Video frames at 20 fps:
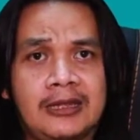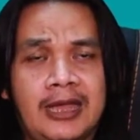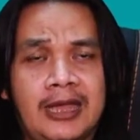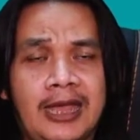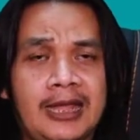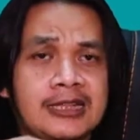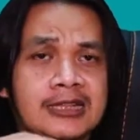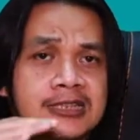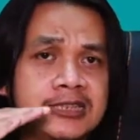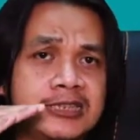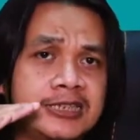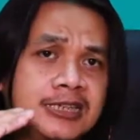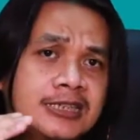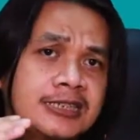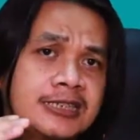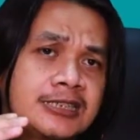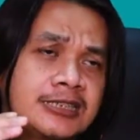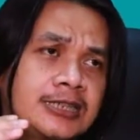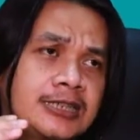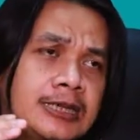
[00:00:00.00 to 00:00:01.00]
And
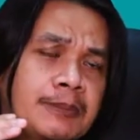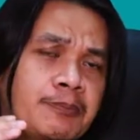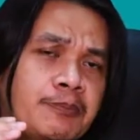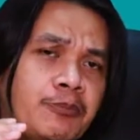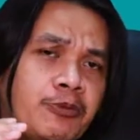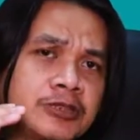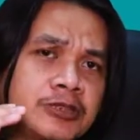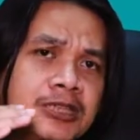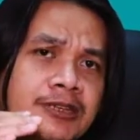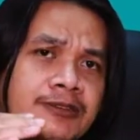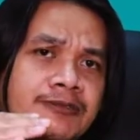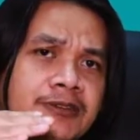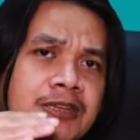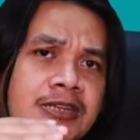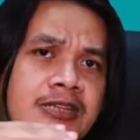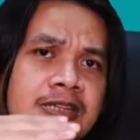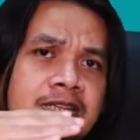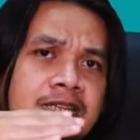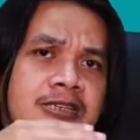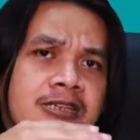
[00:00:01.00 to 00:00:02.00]
since the positive
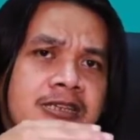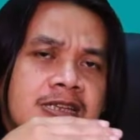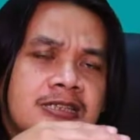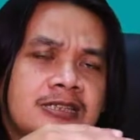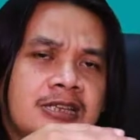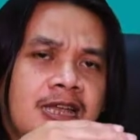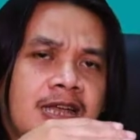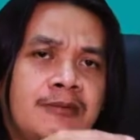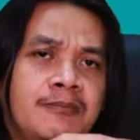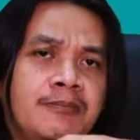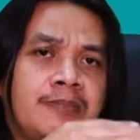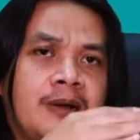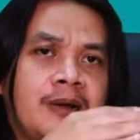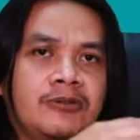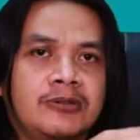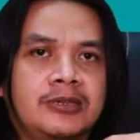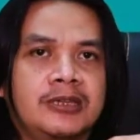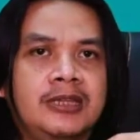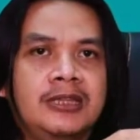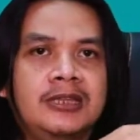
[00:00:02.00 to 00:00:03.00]
integer is
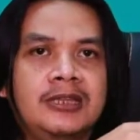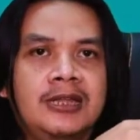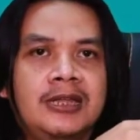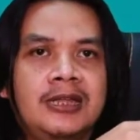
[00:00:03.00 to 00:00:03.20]
unbounded,